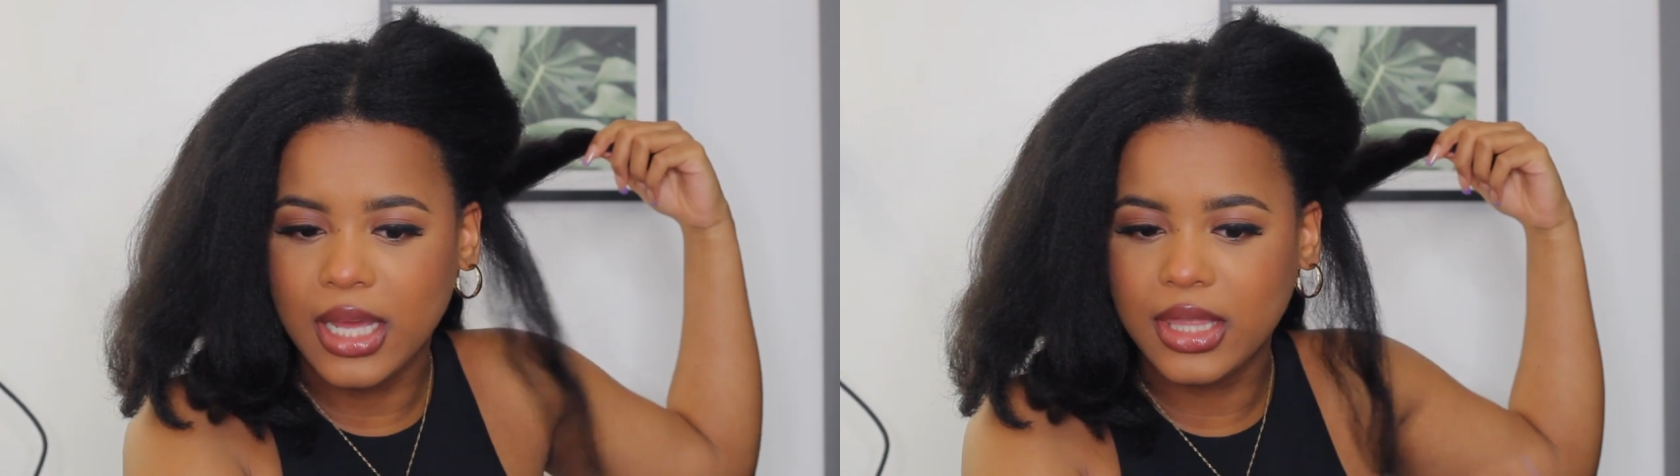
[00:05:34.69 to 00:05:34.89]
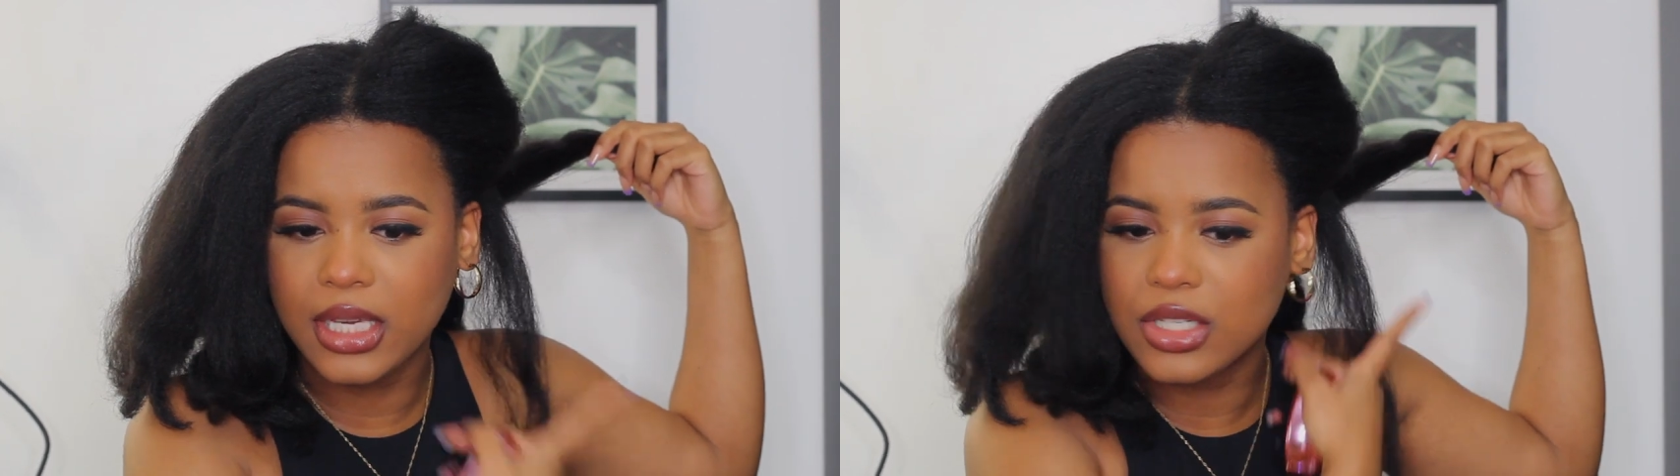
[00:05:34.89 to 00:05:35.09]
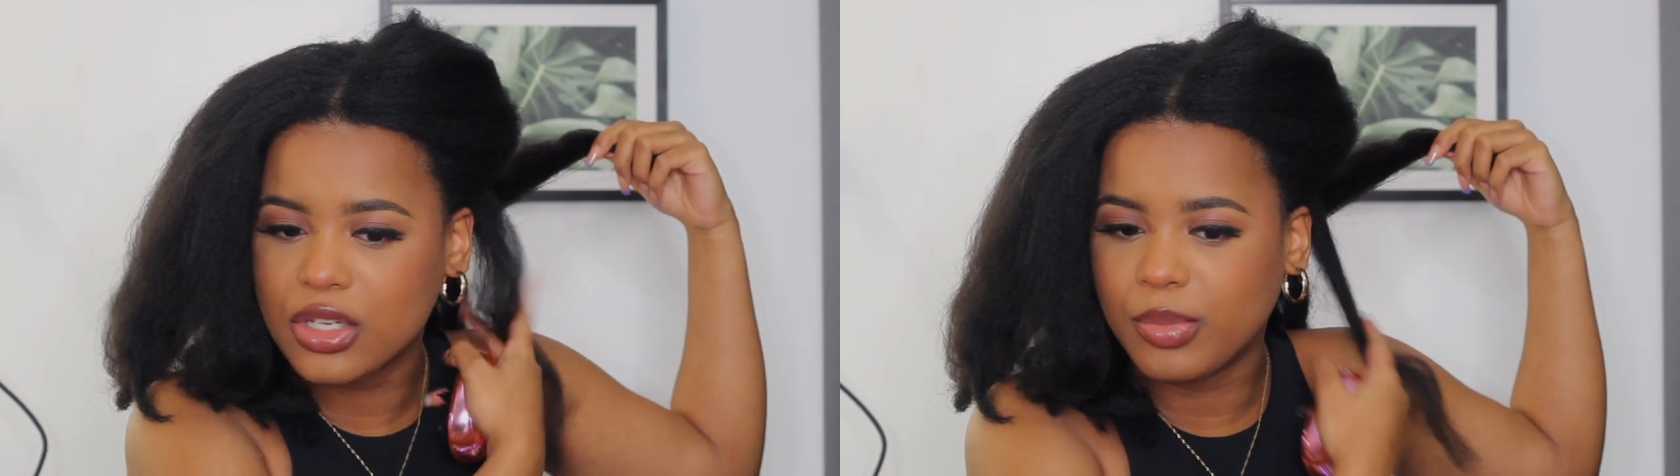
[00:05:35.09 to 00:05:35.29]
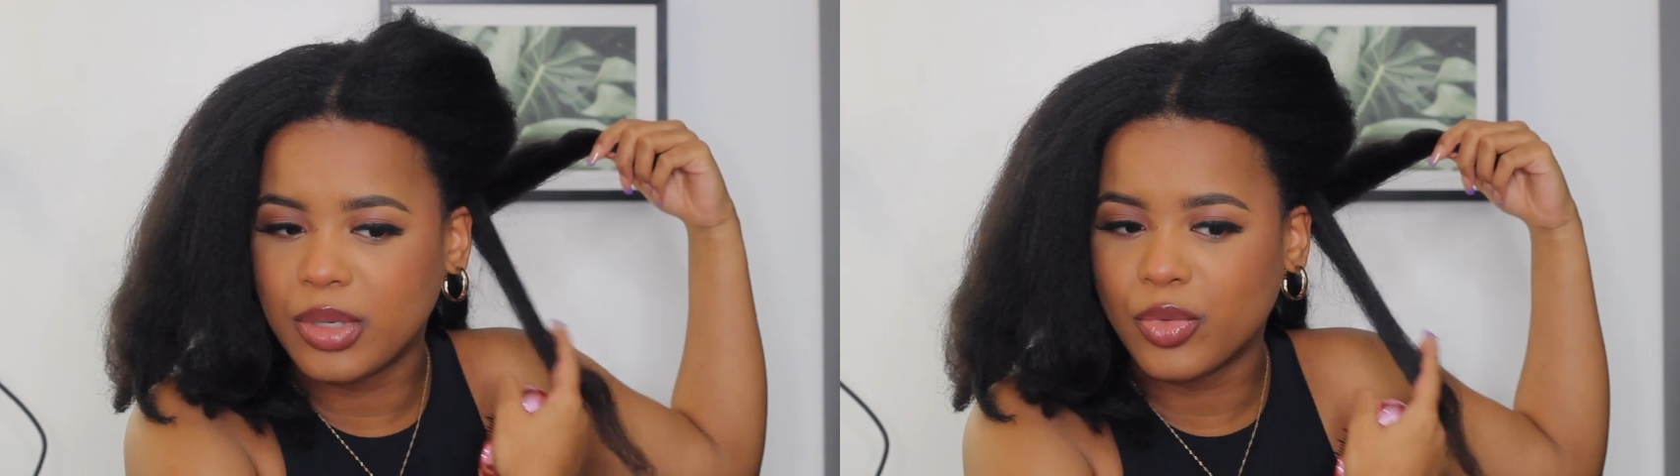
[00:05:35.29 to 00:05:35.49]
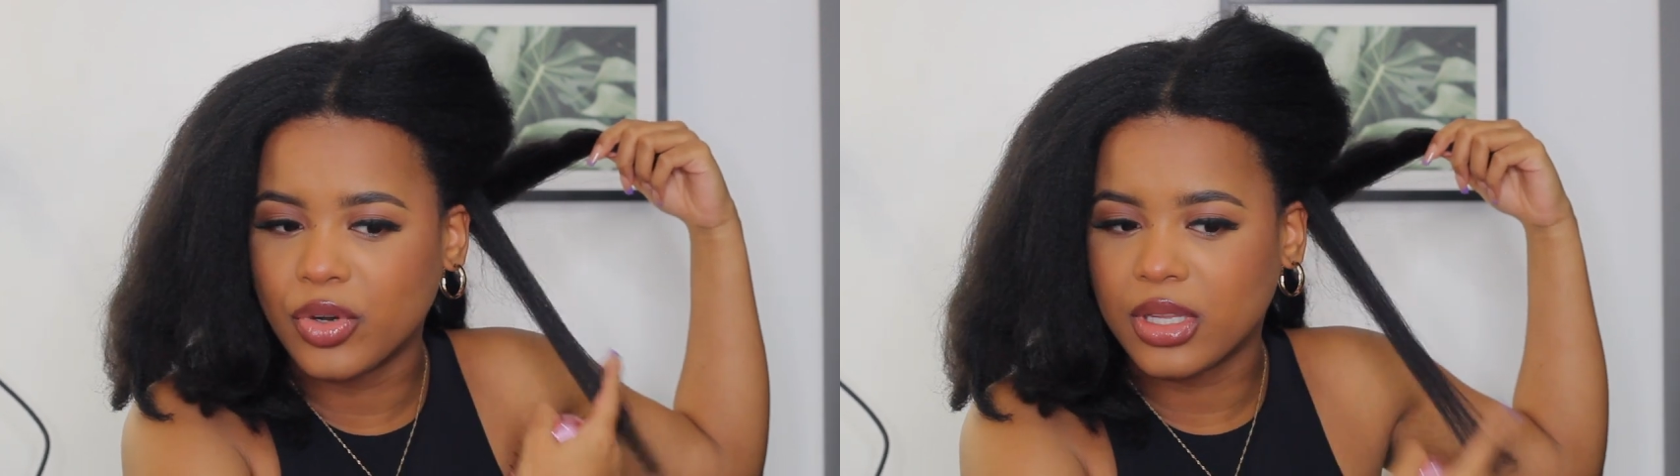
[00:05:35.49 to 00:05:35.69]
I think it should
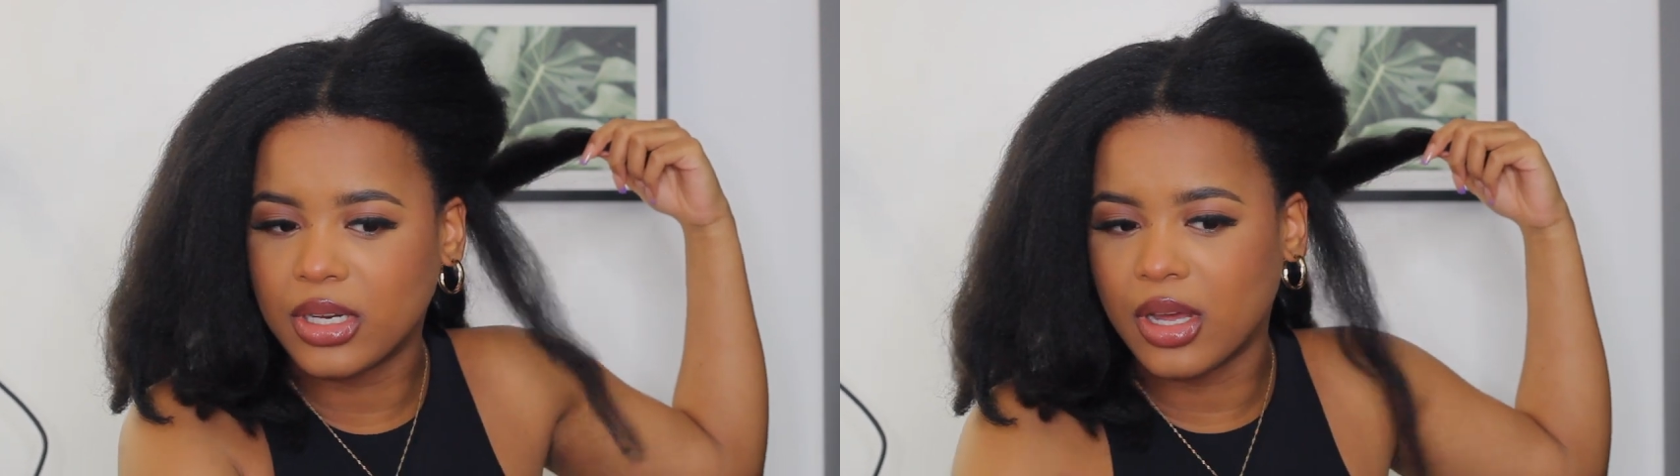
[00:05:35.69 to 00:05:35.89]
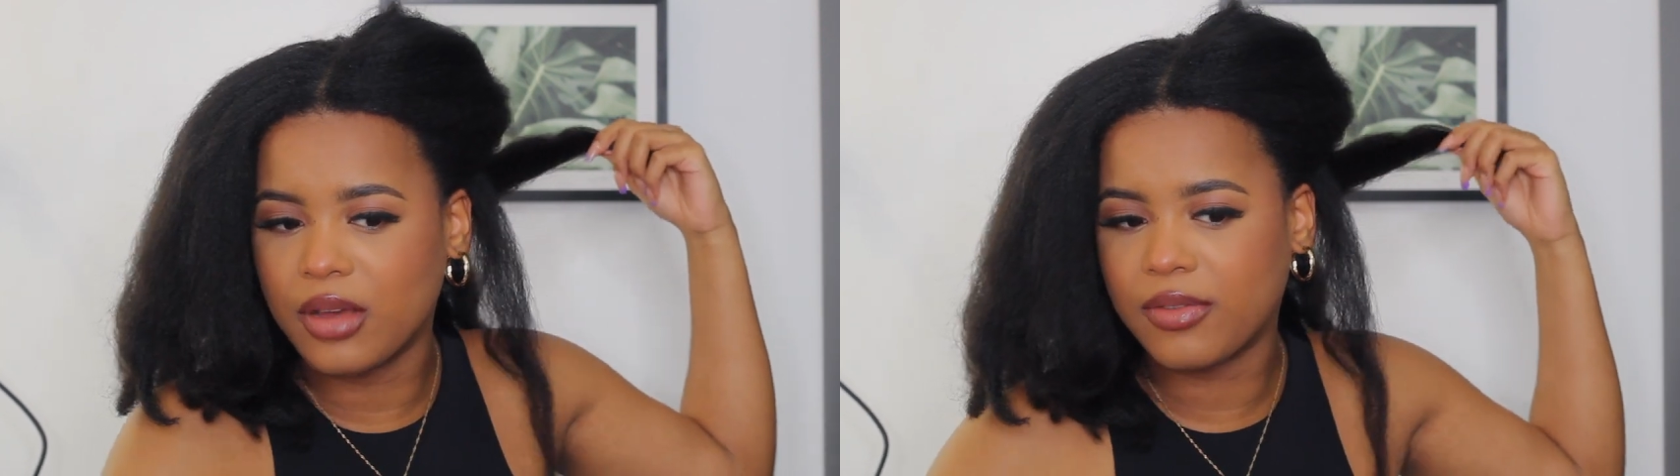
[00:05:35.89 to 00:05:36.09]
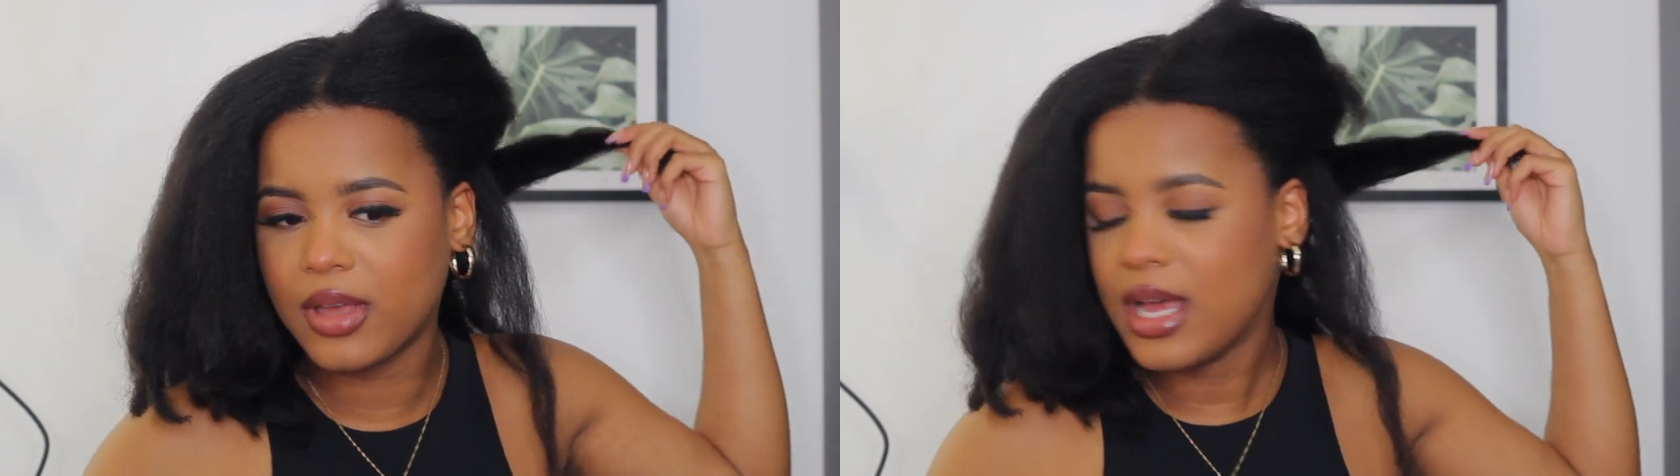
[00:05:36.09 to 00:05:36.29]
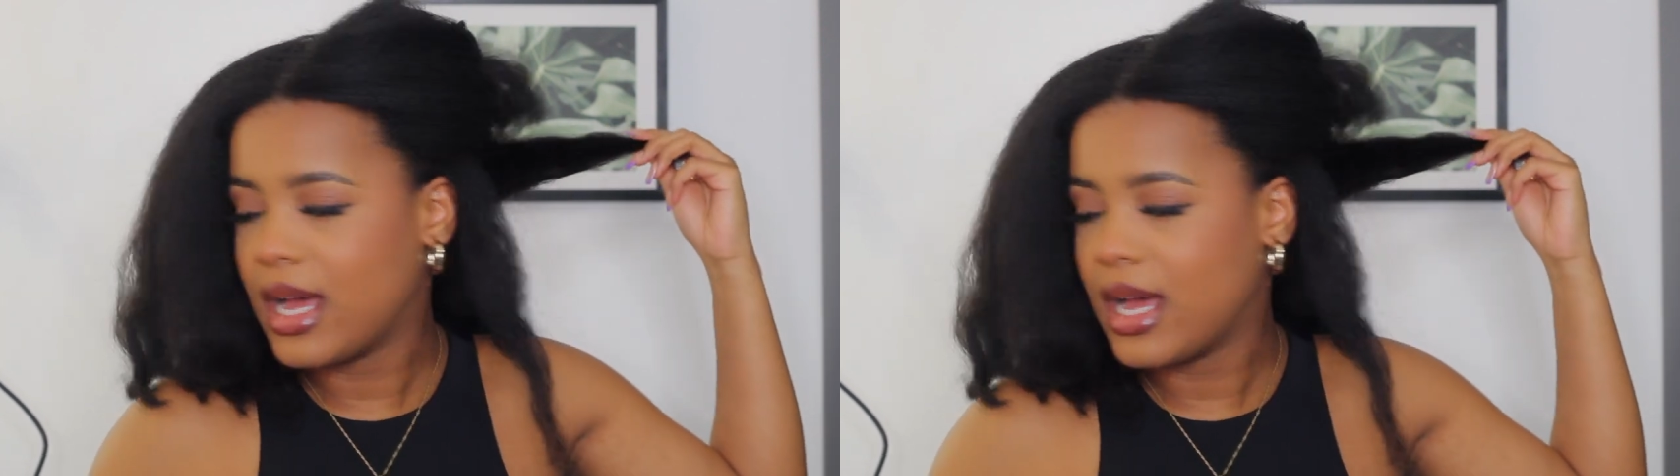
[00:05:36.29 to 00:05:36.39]
be more than enough.